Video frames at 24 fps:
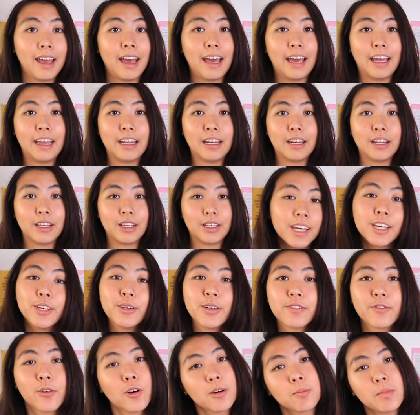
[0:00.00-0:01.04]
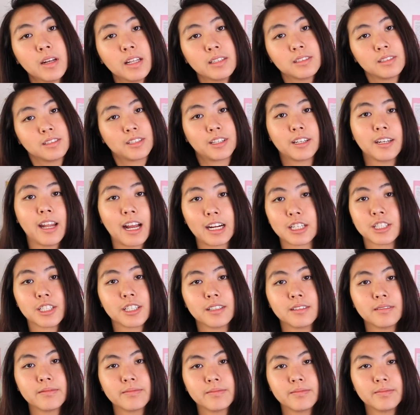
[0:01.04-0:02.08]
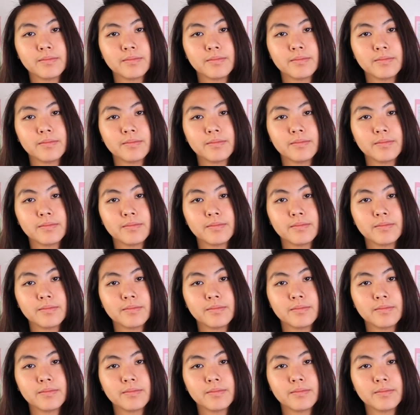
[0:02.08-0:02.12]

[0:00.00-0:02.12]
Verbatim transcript: and you could form an instant connection.